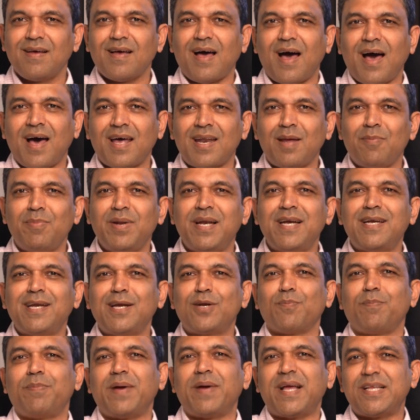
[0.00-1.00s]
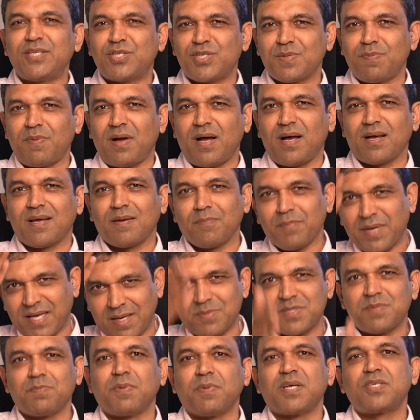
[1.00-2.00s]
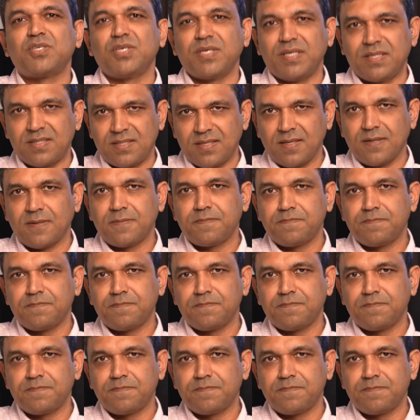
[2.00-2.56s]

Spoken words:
our ability to benchmark becomes much easier.